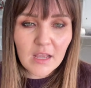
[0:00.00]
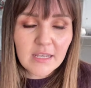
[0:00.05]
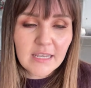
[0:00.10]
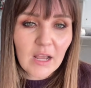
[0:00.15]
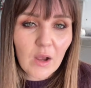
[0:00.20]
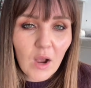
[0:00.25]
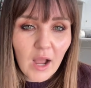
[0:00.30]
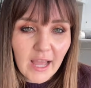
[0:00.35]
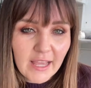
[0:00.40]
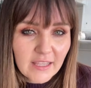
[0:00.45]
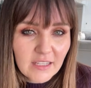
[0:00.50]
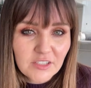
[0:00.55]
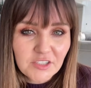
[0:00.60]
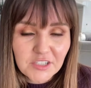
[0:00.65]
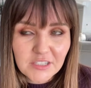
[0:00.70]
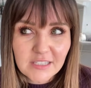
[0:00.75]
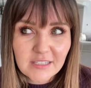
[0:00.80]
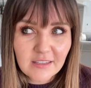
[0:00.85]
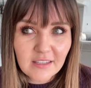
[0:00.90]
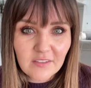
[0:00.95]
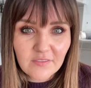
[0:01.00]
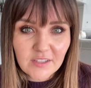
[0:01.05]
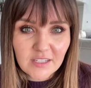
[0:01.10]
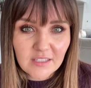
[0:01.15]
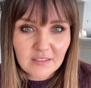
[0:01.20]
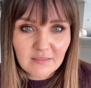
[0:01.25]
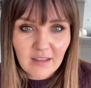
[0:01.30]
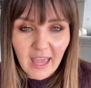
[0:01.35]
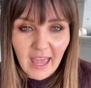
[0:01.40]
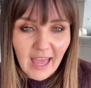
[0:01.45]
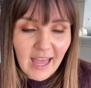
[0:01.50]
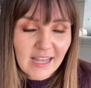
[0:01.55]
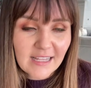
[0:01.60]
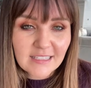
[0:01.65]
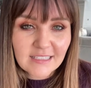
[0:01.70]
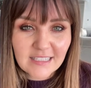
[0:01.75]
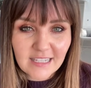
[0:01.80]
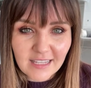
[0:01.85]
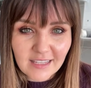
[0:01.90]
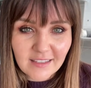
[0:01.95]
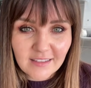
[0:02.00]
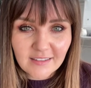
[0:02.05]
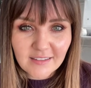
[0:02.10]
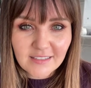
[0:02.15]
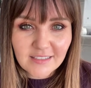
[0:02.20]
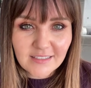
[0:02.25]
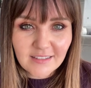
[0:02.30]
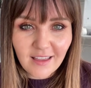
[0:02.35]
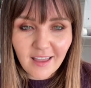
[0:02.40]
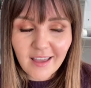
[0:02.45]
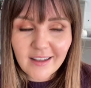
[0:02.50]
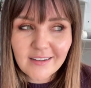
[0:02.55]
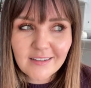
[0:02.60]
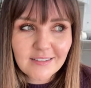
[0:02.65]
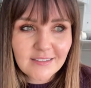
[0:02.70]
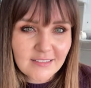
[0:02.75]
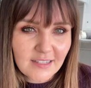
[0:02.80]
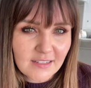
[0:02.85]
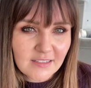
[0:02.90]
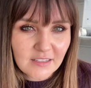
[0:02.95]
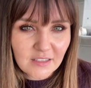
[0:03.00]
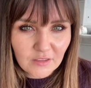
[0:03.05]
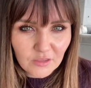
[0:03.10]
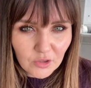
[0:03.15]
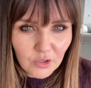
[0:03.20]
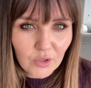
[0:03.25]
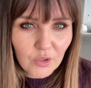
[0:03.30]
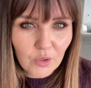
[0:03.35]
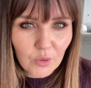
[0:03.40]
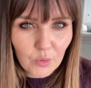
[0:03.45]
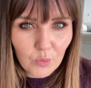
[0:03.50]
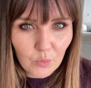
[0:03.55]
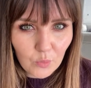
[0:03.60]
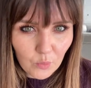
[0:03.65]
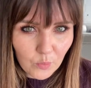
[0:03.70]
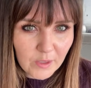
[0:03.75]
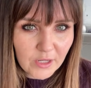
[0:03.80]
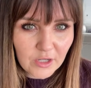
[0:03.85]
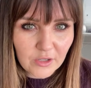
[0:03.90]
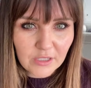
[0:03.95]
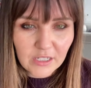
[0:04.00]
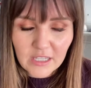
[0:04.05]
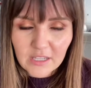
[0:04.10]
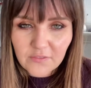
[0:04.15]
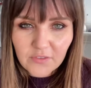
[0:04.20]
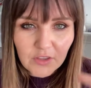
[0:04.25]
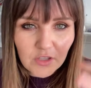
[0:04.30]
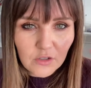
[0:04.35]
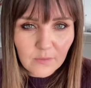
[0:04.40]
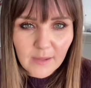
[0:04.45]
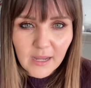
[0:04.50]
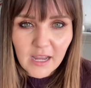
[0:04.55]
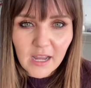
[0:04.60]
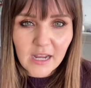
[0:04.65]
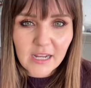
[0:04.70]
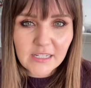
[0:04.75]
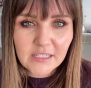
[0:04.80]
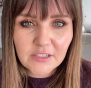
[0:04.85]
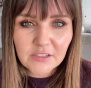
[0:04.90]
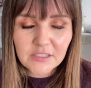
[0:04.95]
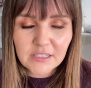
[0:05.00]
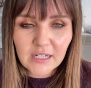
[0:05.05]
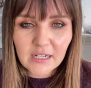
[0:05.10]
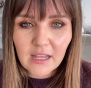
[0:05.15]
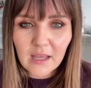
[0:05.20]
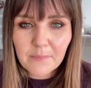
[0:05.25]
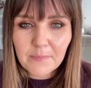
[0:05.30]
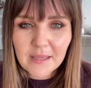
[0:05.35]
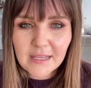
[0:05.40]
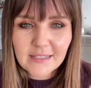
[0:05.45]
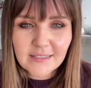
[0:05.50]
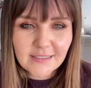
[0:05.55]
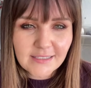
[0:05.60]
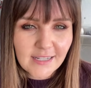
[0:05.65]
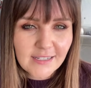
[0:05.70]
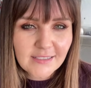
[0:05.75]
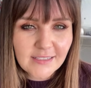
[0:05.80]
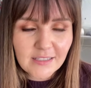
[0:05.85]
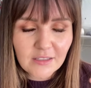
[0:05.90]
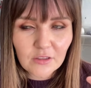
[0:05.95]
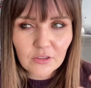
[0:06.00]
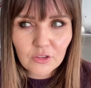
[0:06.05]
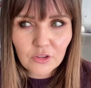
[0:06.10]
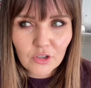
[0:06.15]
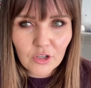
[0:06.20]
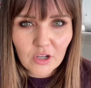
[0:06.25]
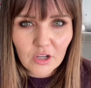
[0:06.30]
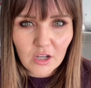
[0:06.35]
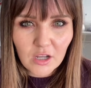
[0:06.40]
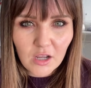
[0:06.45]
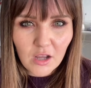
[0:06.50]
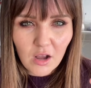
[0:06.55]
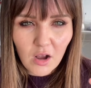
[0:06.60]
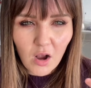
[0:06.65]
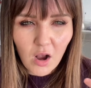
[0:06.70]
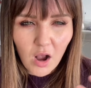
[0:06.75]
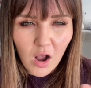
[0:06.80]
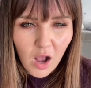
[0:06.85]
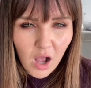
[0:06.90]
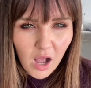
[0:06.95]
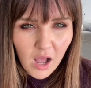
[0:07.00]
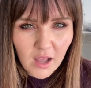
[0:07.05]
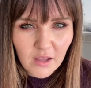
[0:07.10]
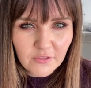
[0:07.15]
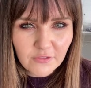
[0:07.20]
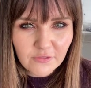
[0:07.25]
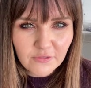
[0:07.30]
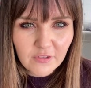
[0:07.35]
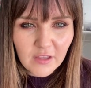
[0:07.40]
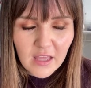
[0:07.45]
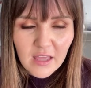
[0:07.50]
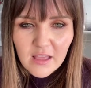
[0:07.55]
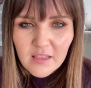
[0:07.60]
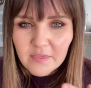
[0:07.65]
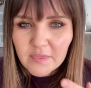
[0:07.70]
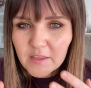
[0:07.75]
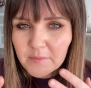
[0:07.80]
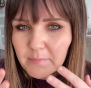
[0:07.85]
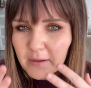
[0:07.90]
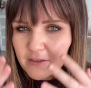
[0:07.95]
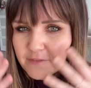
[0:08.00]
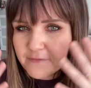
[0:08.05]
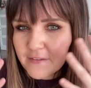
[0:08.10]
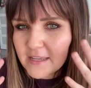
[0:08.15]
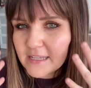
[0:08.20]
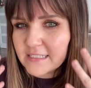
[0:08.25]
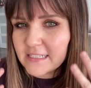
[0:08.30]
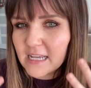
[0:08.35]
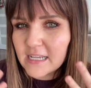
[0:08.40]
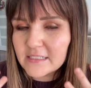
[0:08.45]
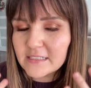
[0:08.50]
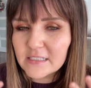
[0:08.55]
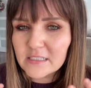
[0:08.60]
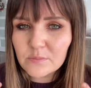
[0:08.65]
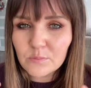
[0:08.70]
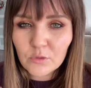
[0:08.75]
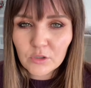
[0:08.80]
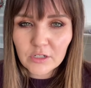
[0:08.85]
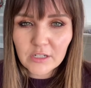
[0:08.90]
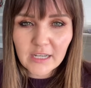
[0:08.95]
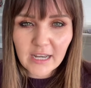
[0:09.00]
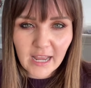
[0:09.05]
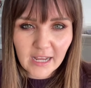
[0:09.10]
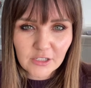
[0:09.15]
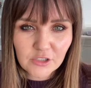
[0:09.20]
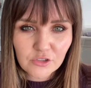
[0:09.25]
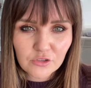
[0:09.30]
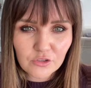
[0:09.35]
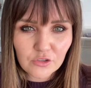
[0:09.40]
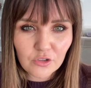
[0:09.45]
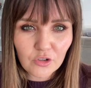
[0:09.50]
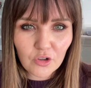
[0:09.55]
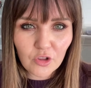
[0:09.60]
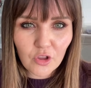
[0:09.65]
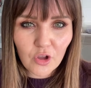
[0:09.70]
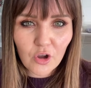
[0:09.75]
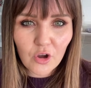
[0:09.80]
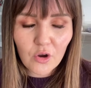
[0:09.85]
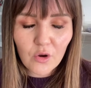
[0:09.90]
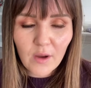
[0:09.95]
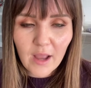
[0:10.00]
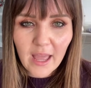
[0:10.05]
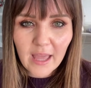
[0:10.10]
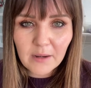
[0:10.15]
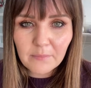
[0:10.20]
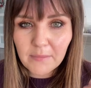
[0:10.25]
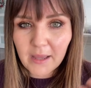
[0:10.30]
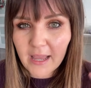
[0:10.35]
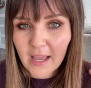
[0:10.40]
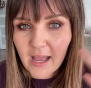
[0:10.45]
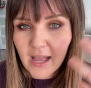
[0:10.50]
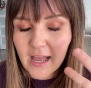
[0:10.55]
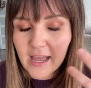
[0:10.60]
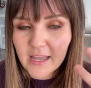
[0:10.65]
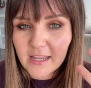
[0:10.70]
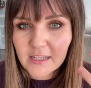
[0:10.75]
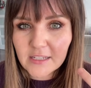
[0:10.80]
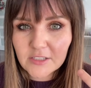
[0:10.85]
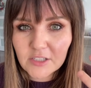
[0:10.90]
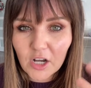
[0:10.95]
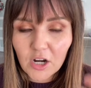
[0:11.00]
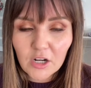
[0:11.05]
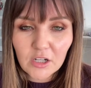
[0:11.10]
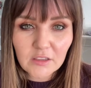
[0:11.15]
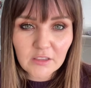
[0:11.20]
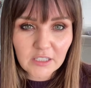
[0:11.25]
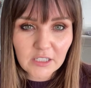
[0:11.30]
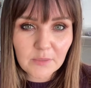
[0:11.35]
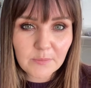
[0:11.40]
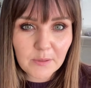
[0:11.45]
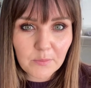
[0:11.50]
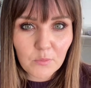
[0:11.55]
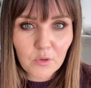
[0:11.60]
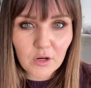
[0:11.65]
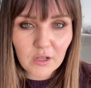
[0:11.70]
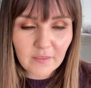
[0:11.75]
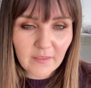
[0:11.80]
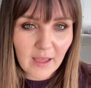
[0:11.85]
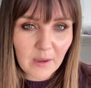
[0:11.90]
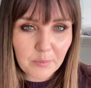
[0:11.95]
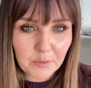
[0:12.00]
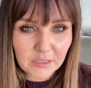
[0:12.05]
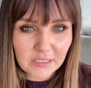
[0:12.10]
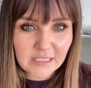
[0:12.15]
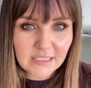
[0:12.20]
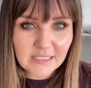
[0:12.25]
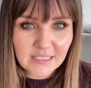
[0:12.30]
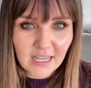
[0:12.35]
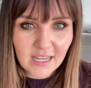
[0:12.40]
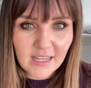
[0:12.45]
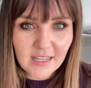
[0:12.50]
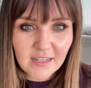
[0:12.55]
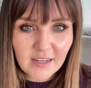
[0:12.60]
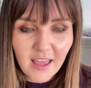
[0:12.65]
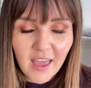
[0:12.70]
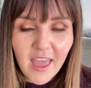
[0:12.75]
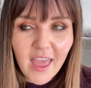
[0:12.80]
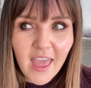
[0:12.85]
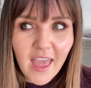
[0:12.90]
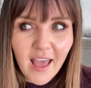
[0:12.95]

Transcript: Now, I could just leave it as is and it doesn't look weird. Even though my eyes are done up, it doesn't look off that my face has this more natural glow and my eyes are a little bit more elaborately done.